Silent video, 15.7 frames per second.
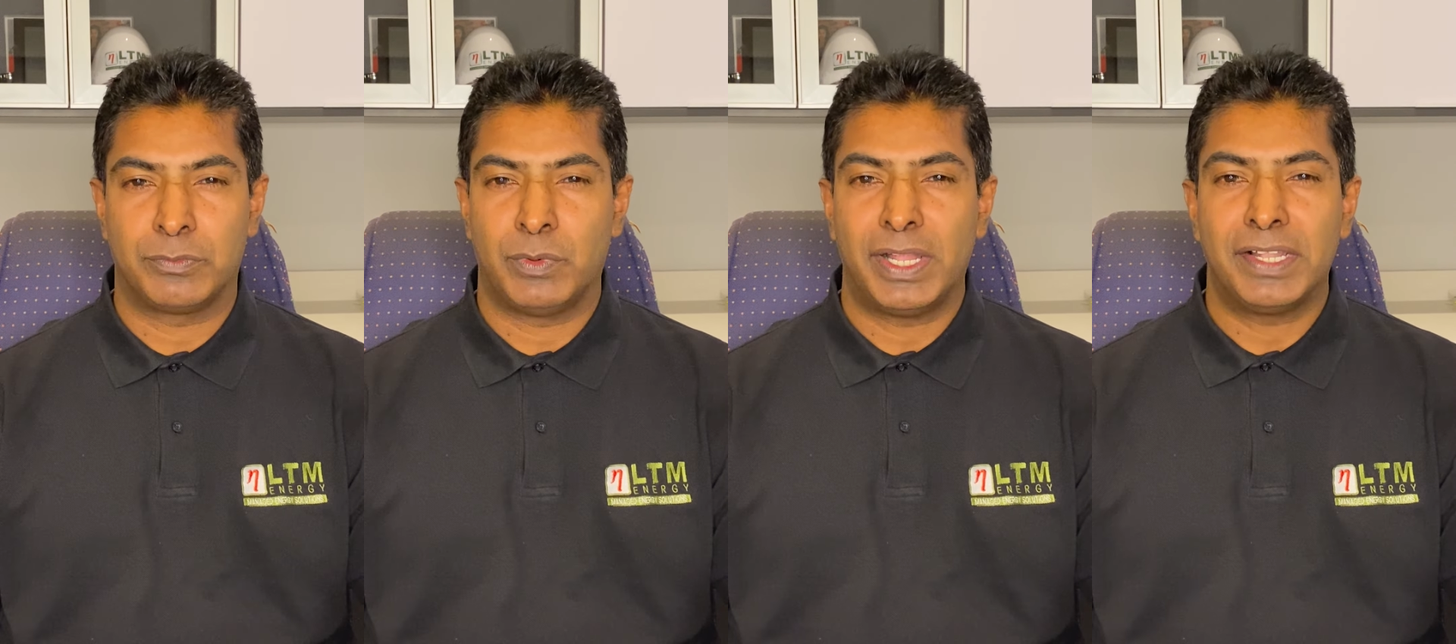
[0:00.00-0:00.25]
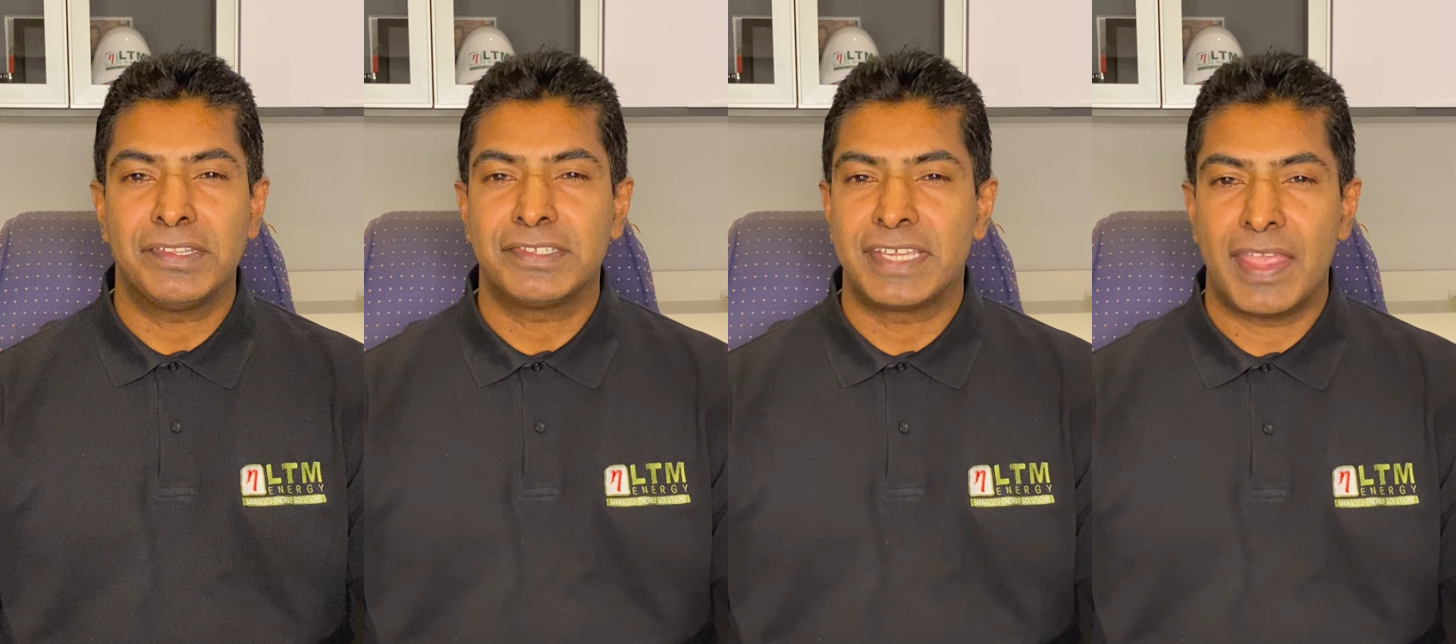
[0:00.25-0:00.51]

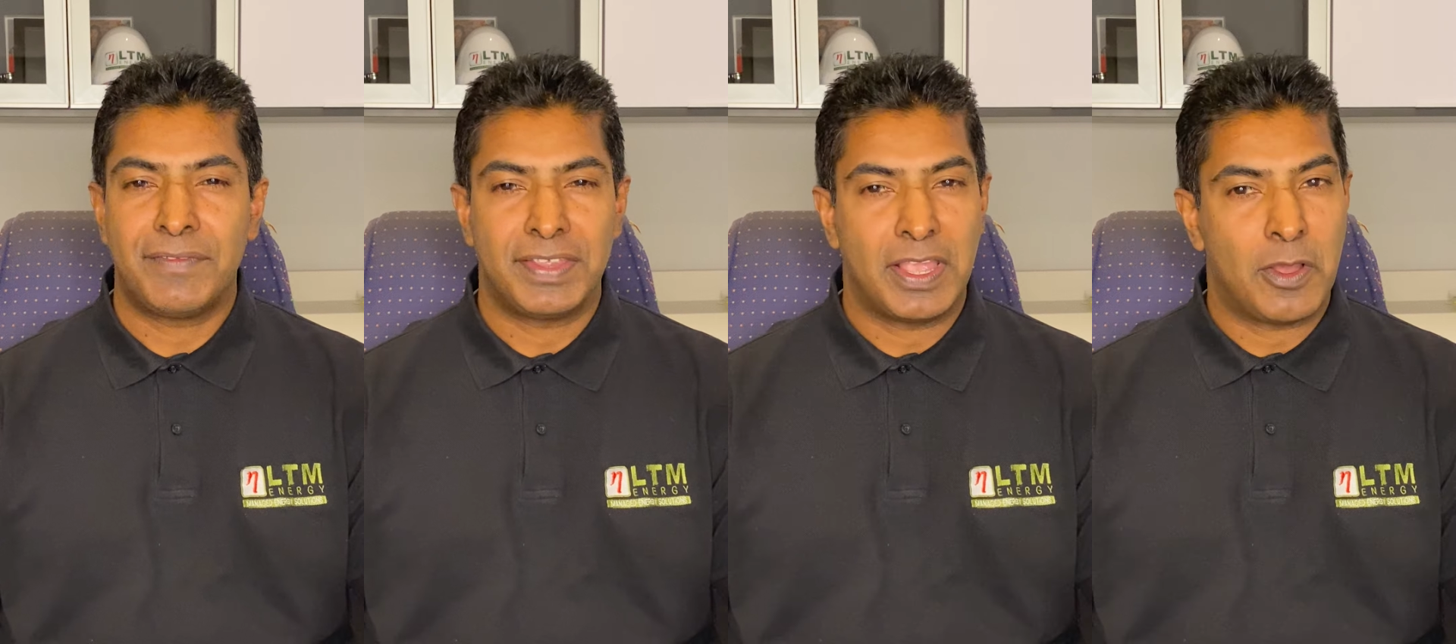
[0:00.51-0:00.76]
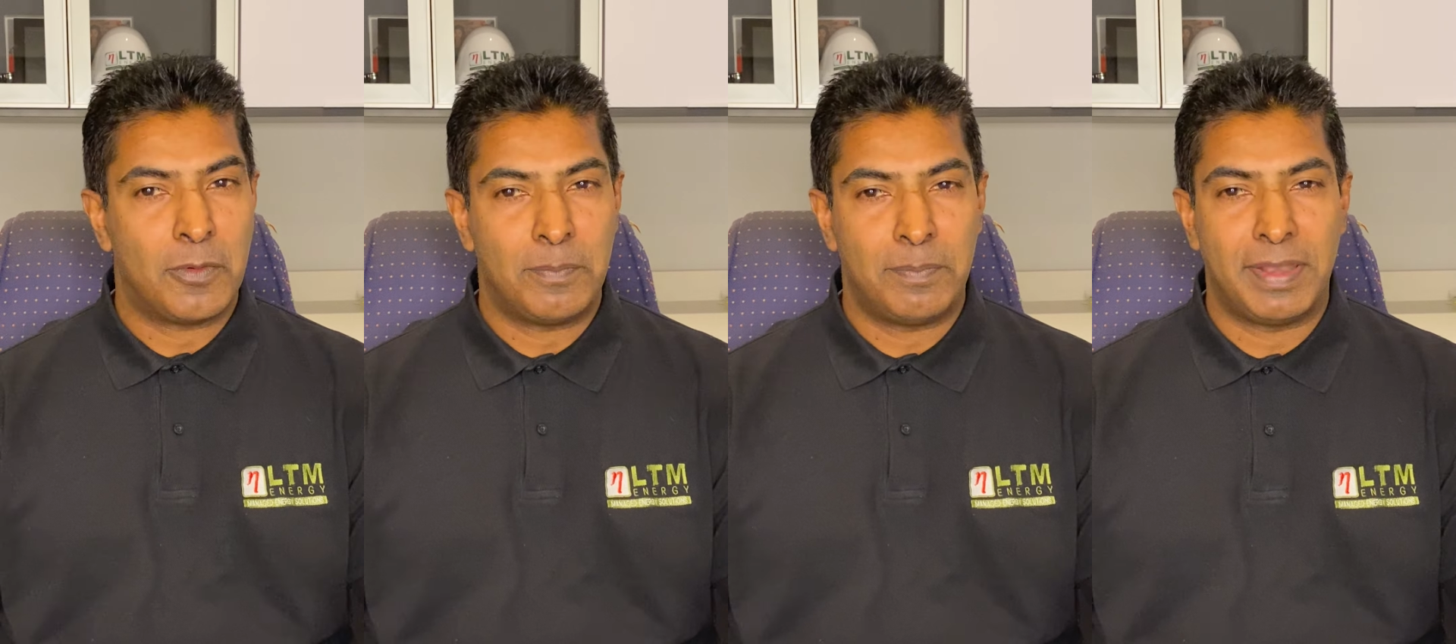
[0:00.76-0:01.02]
while saving
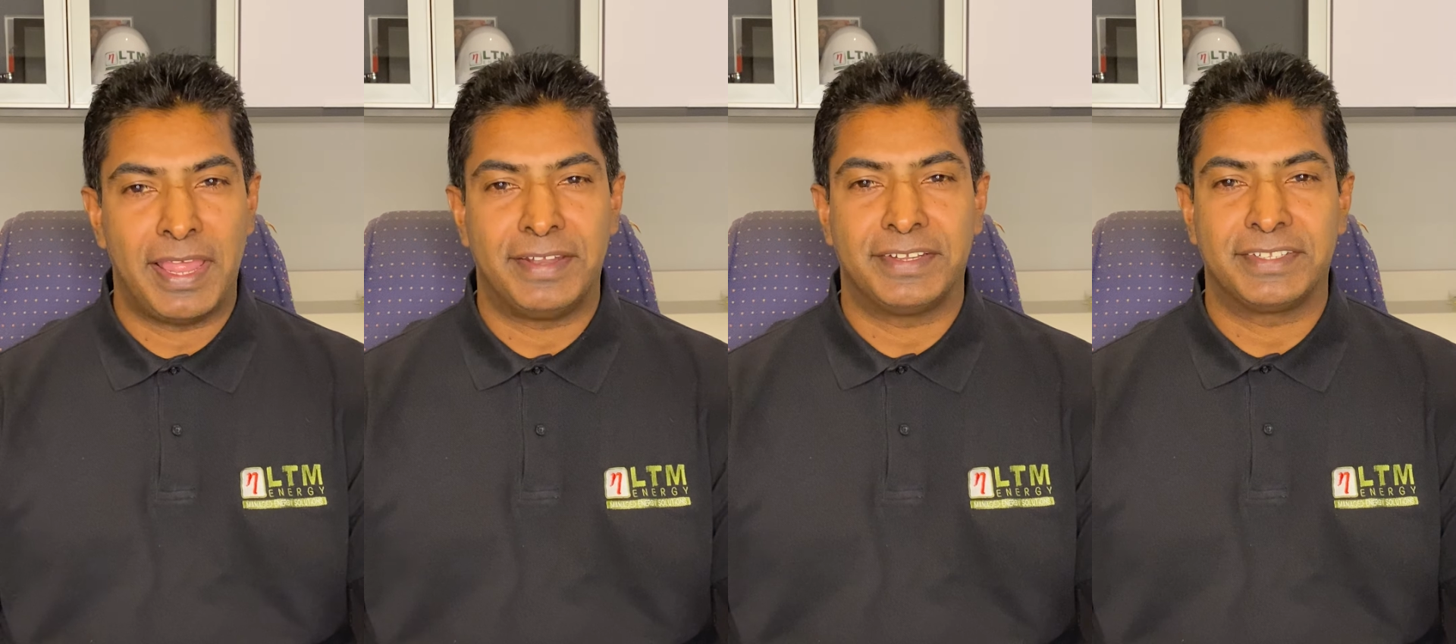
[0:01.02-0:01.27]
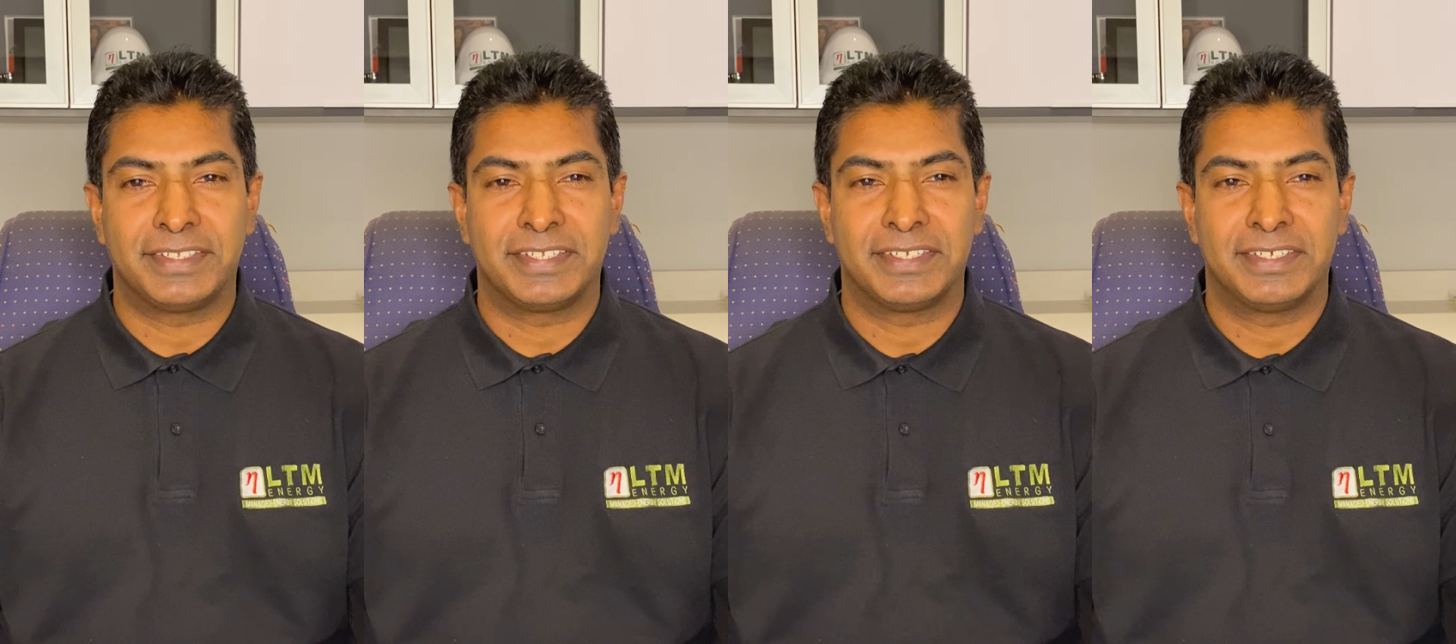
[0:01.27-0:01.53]
our
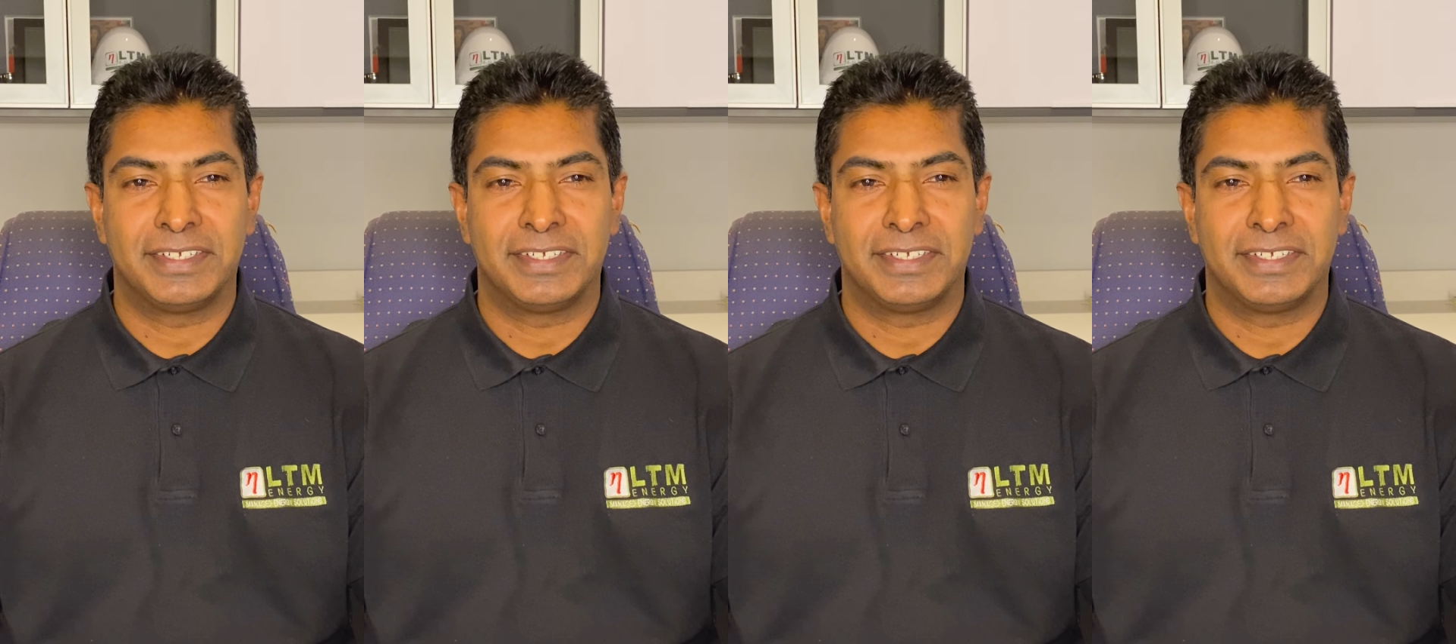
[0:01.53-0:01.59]
planet.